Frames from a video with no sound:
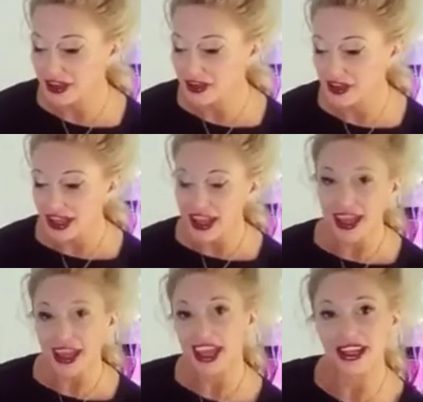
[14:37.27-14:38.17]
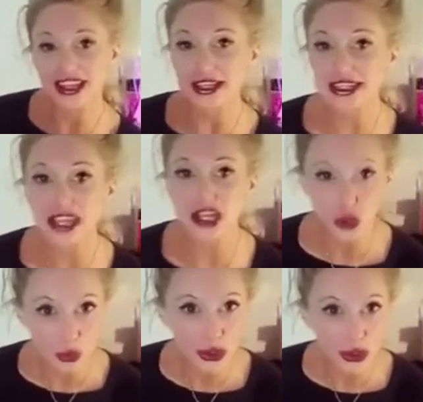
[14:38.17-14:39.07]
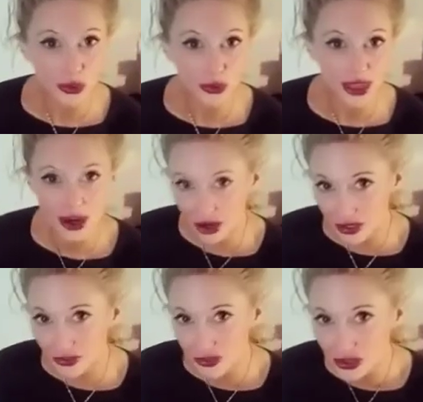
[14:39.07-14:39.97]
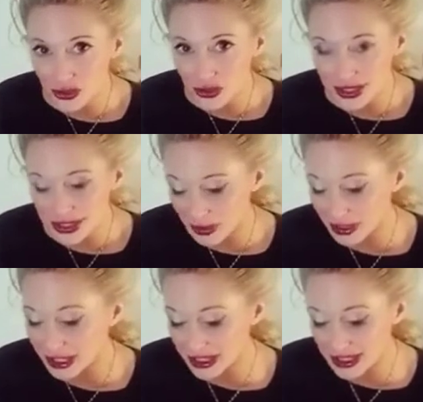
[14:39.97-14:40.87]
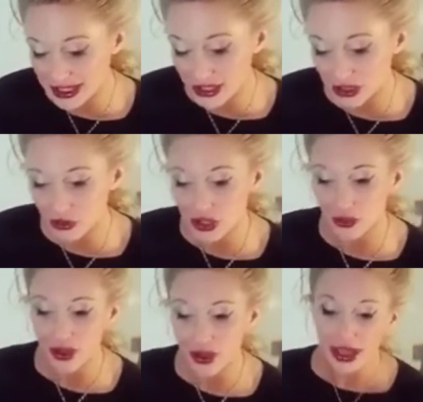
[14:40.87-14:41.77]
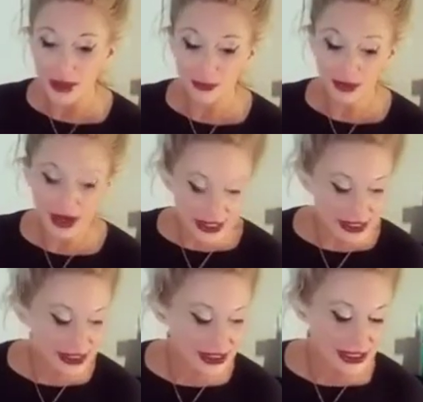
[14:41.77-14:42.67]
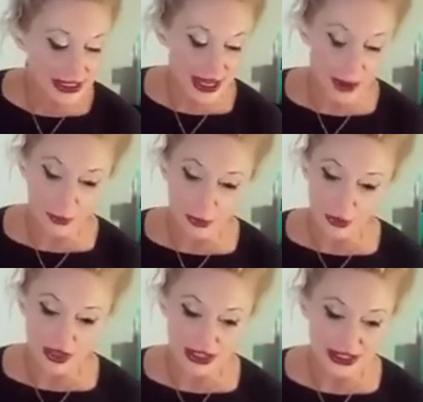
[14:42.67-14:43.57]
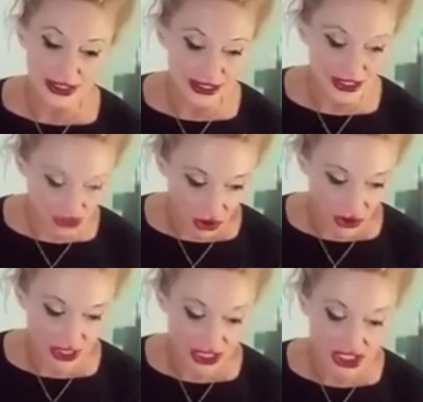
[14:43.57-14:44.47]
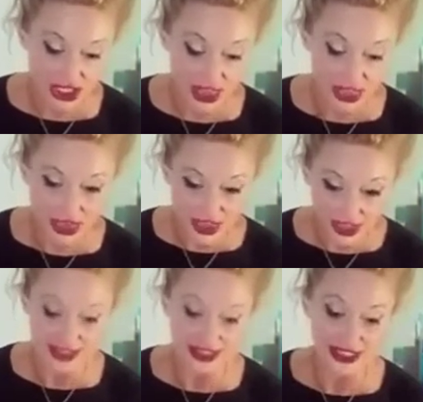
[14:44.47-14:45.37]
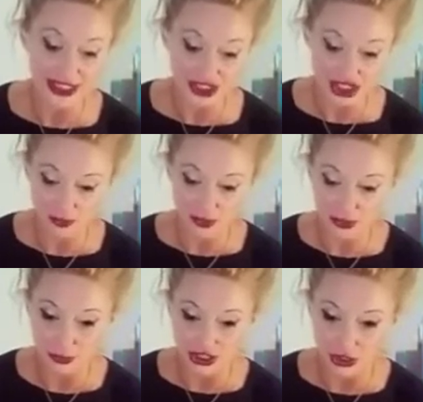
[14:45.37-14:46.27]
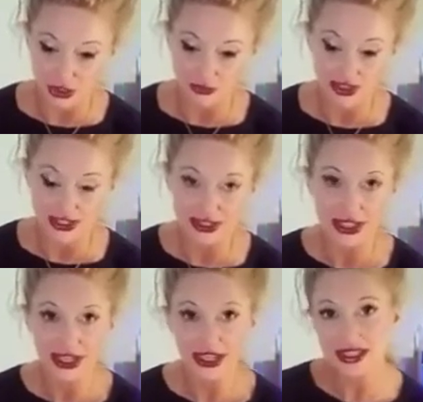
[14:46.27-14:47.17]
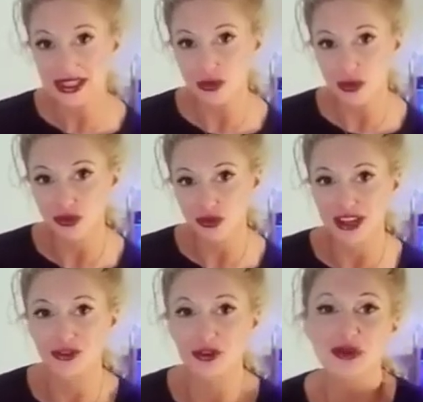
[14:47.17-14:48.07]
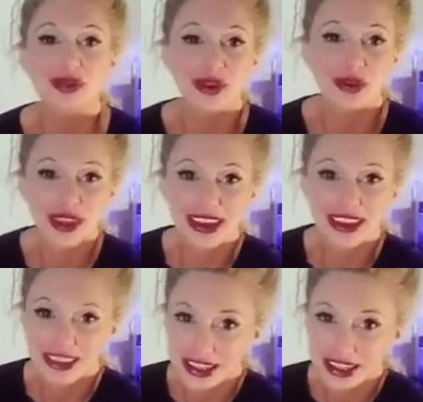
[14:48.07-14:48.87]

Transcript: at least they know you. They are confused, but at least they know you. Pisces and Capricorn, this is a strong connection. This should be preserved. This, this is worth fighting for. Okay?